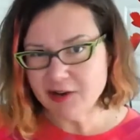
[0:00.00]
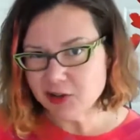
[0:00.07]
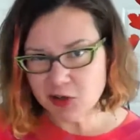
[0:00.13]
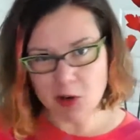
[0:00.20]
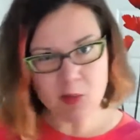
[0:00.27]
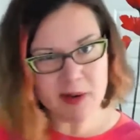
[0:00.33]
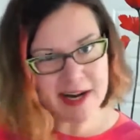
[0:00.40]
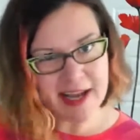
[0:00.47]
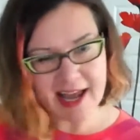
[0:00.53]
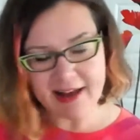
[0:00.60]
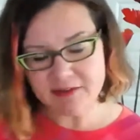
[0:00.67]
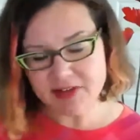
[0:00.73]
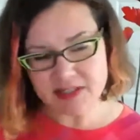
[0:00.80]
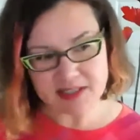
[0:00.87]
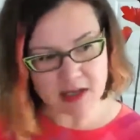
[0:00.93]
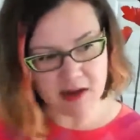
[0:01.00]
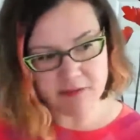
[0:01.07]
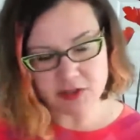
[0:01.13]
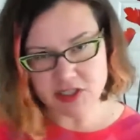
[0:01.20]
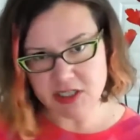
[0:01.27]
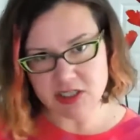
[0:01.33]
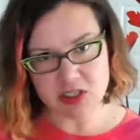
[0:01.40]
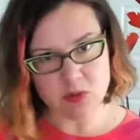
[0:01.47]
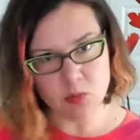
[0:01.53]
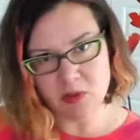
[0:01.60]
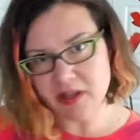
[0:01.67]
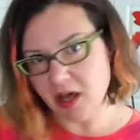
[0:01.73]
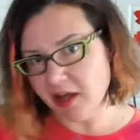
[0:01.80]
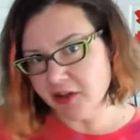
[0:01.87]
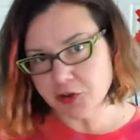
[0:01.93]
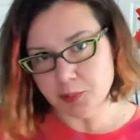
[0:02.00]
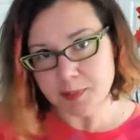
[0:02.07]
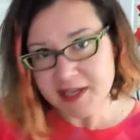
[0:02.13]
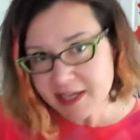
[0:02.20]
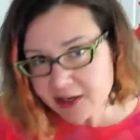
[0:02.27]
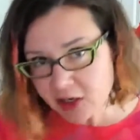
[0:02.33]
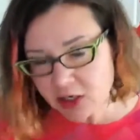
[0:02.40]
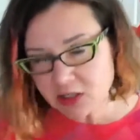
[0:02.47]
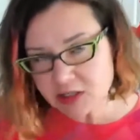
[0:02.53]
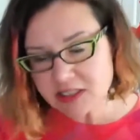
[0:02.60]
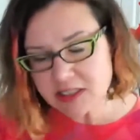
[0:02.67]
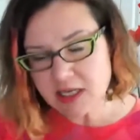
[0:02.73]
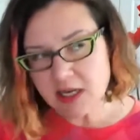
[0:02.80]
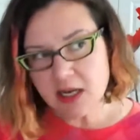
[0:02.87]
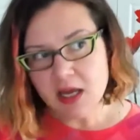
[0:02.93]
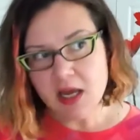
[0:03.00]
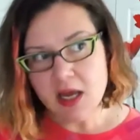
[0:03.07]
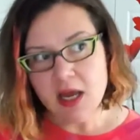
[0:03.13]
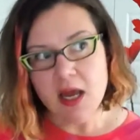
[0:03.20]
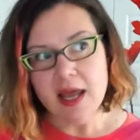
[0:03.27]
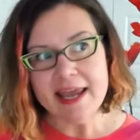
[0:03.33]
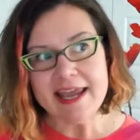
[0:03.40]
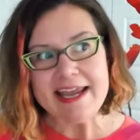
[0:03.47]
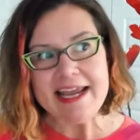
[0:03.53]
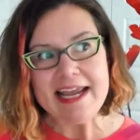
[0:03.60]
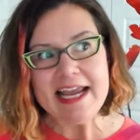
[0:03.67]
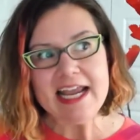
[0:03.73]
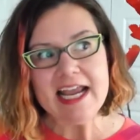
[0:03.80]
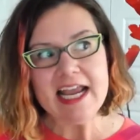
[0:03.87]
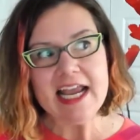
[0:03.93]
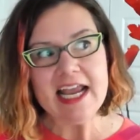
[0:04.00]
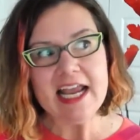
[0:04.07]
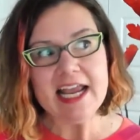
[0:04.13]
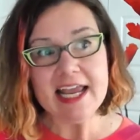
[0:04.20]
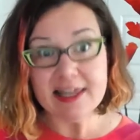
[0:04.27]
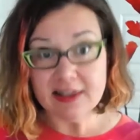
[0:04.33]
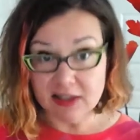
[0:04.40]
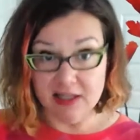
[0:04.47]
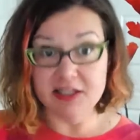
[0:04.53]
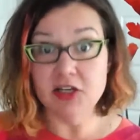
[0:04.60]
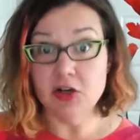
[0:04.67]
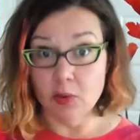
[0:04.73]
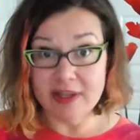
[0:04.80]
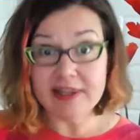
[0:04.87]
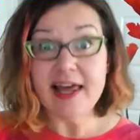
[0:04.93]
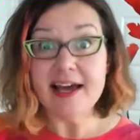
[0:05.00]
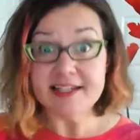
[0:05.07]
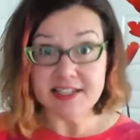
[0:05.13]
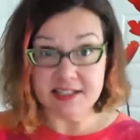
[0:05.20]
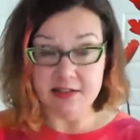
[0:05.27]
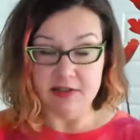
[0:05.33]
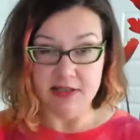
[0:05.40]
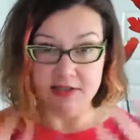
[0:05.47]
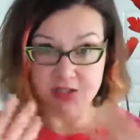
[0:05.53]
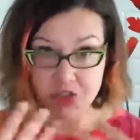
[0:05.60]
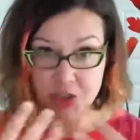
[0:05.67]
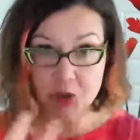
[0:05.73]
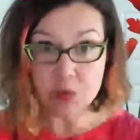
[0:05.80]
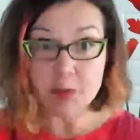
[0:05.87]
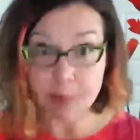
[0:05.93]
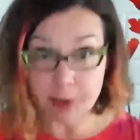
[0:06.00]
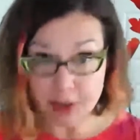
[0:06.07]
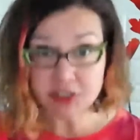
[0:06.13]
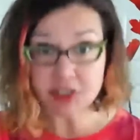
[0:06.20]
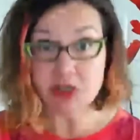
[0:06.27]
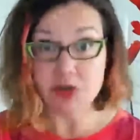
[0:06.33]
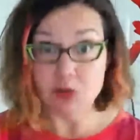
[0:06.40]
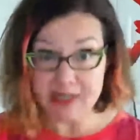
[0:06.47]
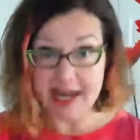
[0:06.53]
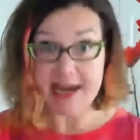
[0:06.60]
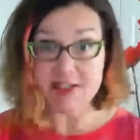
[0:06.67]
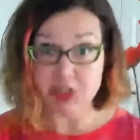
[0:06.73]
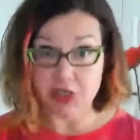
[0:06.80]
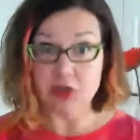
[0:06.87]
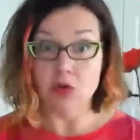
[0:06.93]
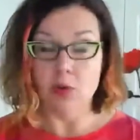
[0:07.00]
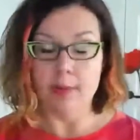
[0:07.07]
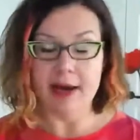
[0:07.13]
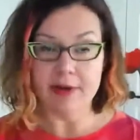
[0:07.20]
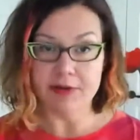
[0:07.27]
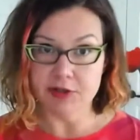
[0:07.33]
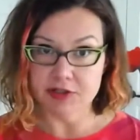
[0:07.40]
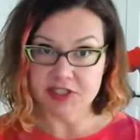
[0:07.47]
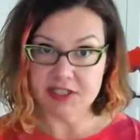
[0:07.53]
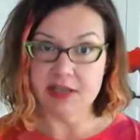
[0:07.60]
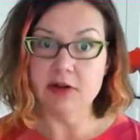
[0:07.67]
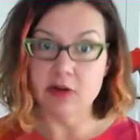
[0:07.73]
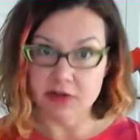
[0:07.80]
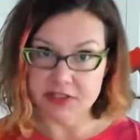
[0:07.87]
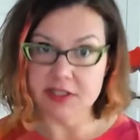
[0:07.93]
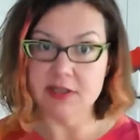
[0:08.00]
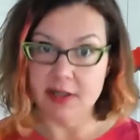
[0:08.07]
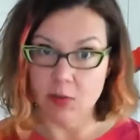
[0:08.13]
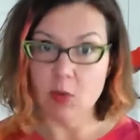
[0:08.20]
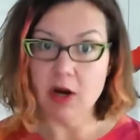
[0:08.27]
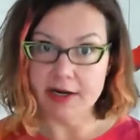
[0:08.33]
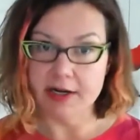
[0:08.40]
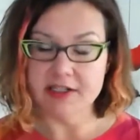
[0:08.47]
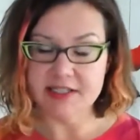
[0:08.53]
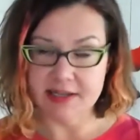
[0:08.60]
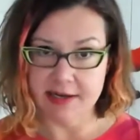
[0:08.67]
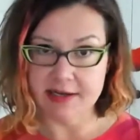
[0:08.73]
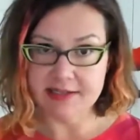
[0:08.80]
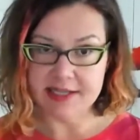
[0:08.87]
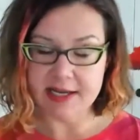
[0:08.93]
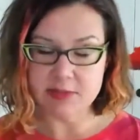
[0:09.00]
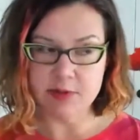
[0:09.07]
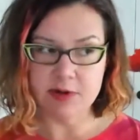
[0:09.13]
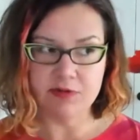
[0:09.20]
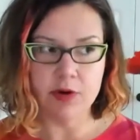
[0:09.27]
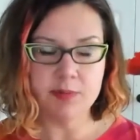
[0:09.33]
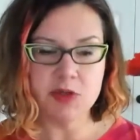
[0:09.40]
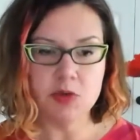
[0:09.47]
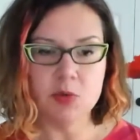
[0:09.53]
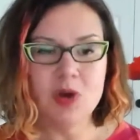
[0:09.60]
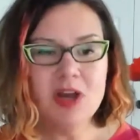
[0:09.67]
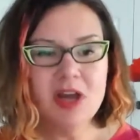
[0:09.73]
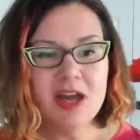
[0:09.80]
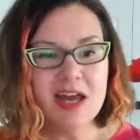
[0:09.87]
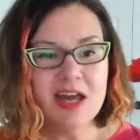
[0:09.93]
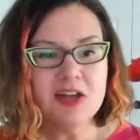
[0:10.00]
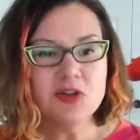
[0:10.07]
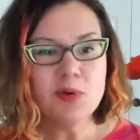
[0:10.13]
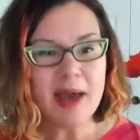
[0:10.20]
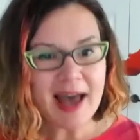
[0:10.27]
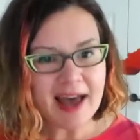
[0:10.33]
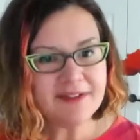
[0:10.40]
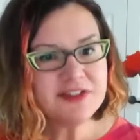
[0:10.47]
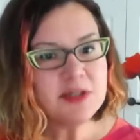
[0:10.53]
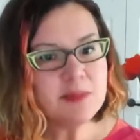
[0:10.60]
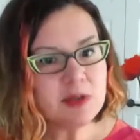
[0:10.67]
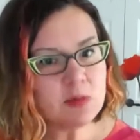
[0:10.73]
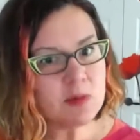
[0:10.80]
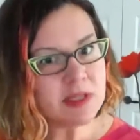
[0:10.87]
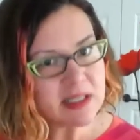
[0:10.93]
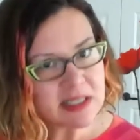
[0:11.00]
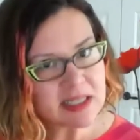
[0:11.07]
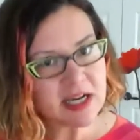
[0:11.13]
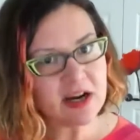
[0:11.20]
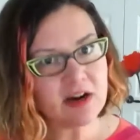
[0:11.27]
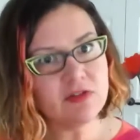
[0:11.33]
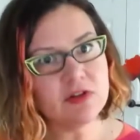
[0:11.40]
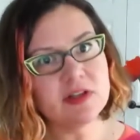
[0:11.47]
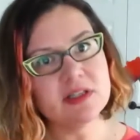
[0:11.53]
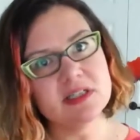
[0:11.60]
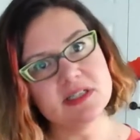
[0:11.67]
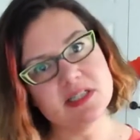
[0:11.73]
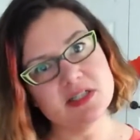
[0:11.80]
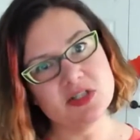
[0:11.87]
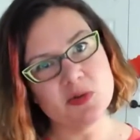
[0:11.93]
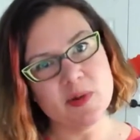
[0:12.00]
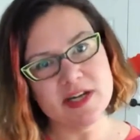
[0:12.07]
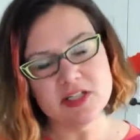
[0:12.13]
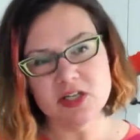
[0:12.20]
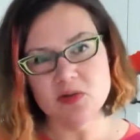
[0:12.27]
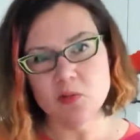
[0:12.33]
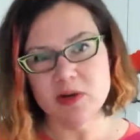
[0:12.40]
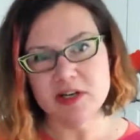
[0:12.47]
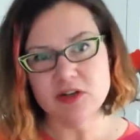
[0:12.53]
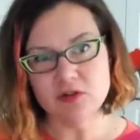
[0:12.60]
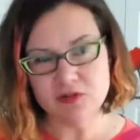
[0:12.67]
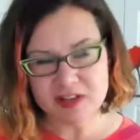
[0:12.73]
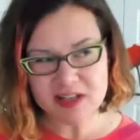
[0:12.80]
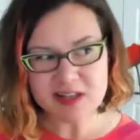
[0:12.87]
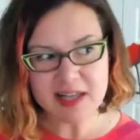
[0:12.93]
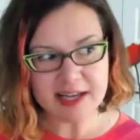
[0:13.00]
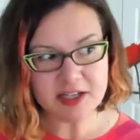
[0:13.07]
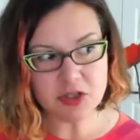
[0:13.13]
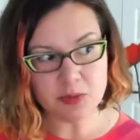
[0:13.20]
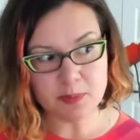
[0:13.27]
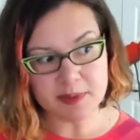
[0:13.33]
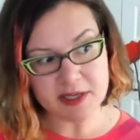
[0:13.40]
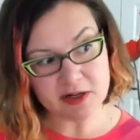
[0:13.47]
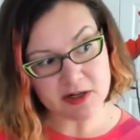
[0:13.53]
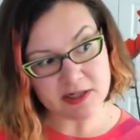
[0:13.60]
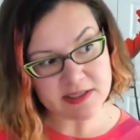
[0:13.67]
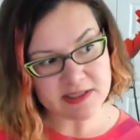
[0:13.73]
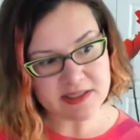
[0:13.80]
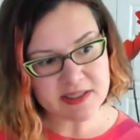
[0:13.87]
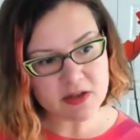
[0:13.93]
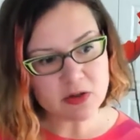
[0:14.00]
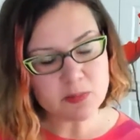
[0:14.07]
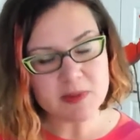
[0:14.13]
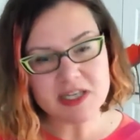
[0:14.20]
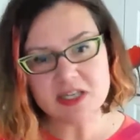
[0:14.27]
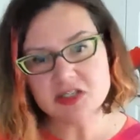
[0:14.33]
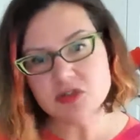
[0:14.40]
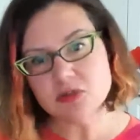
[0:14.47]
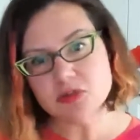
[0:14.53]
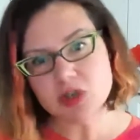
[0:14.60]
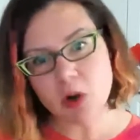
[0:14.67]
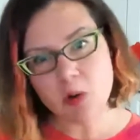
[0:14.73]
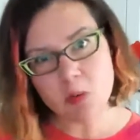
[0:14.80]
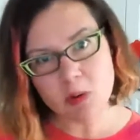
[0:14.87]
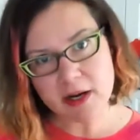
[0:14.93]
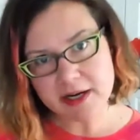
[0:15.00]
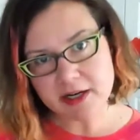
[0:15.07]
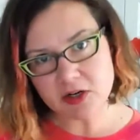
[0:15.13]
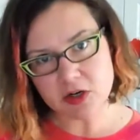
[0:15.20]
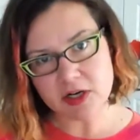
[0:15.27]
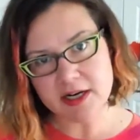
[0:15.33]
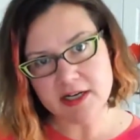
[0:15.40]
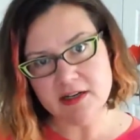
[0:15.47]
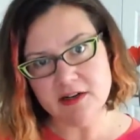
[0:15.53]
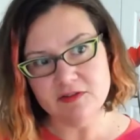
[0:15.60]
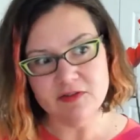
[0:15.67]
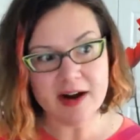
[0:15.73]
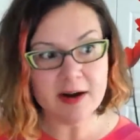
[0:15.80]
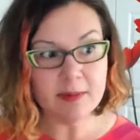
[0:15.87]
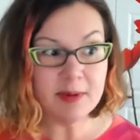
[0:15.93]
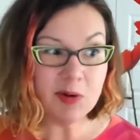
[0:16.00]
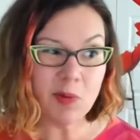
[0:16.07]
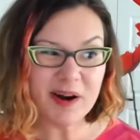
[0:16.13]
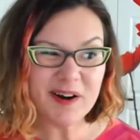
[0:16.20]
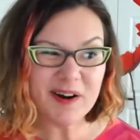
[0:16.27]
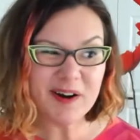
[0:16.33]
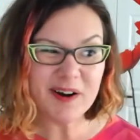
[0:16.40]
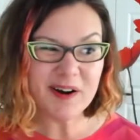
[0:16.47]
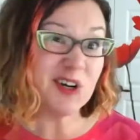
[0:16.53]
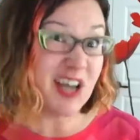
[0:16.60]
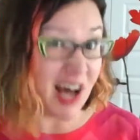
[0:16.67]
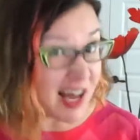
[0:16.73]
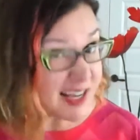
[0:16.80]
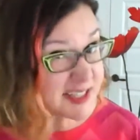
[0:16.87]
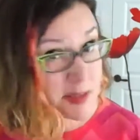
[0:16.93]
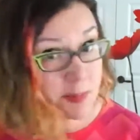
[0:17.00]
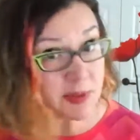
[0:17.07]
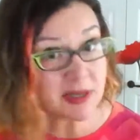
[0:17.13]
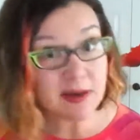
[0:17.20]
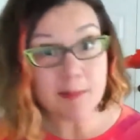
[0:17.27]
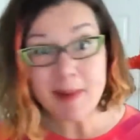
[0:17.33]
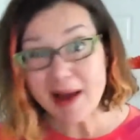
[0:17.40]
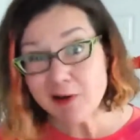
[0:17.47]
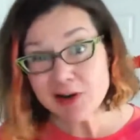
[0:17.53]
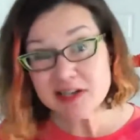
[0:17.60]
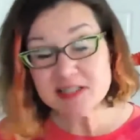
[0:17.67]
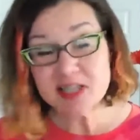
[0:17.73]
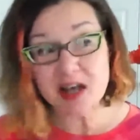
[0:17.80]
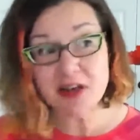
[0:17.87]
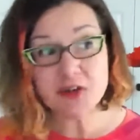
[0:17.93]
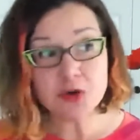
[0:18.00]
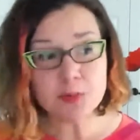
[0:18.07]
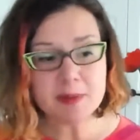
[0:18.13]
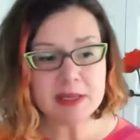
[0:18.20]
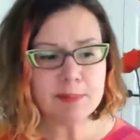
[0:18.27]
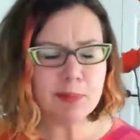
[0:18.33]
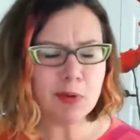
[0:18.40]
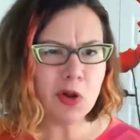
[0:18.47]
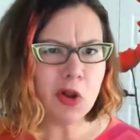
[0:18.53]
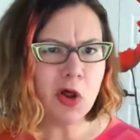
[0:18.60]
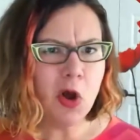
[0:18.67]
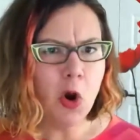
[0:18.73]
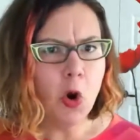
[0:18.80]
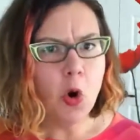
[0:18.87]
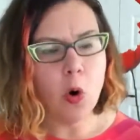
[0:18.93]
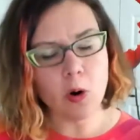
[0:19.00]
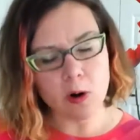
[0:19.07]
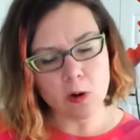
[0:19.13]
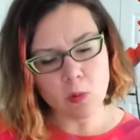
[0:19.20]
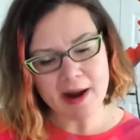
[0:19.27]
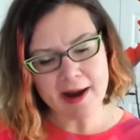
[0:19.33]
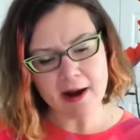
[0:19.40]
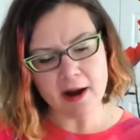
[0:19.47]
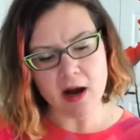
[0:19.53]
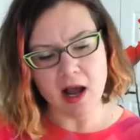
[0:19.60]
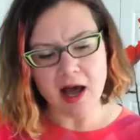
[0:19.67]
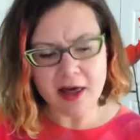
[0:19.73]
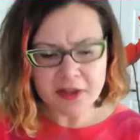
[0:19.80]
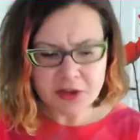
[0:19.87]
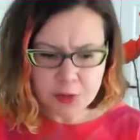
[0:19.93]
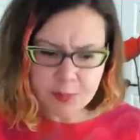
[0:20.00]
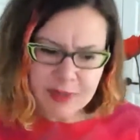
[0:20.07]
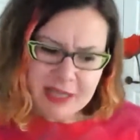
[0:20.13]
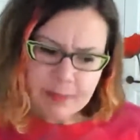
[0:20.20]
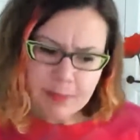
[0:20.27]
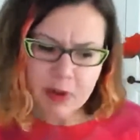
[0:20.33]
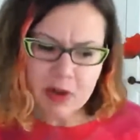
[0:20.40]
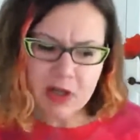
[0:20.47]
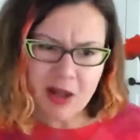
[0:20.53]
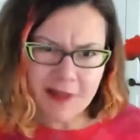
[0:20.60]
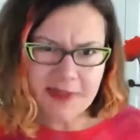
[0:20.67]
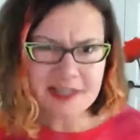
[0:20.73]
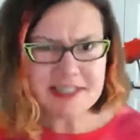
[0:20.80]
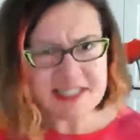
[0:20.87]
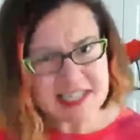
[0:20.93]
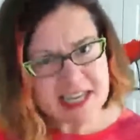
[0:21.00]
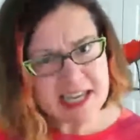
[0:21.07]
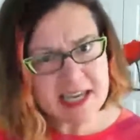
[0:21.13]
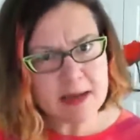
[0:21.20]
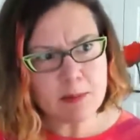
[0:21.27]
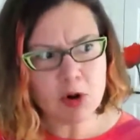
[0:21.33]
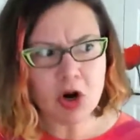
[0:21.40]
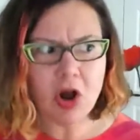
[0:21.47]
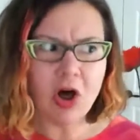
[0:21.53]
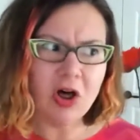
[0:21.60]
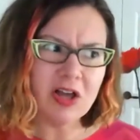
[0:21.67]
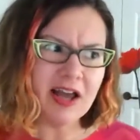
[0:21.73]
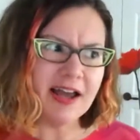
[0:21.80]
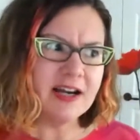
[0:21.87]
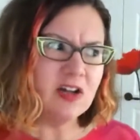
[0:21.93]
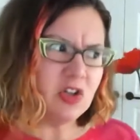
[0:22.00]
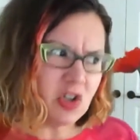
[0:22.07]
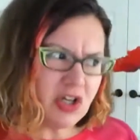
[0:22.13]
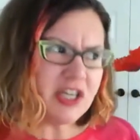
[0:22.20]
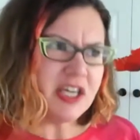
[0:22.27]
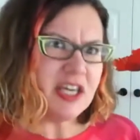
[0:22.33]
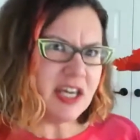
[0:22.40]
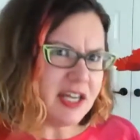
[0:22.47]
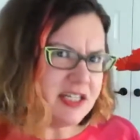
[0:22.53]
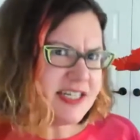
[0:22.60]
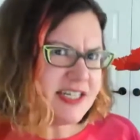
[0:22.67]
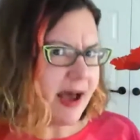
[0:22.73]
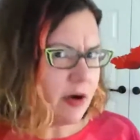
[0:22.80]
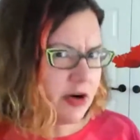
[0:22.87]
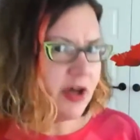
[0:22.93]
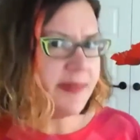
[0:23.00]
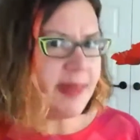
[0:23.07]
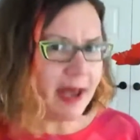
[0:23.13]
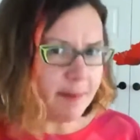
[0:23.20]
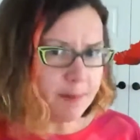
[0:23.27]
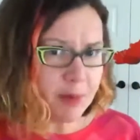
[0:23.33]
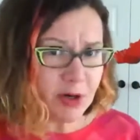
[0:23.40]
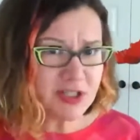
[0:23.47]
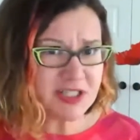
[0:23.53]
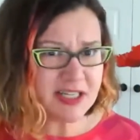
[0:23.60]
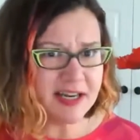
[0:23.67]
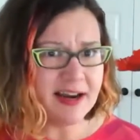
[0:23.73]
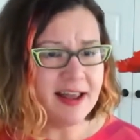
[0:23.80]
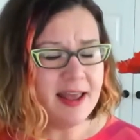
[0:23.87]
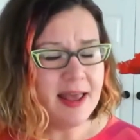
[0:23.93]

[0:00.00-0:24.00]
You don't want to have this conversation with other peers and you know unless it's to the person who's asking you about their skills and they want a, an assessment from you you have to be really careful in this situation when you feel like your peer isn't skilled because you don't want to create an environment where you're gossiping about it to other people or where other people on the team are all kind of looking at down on that person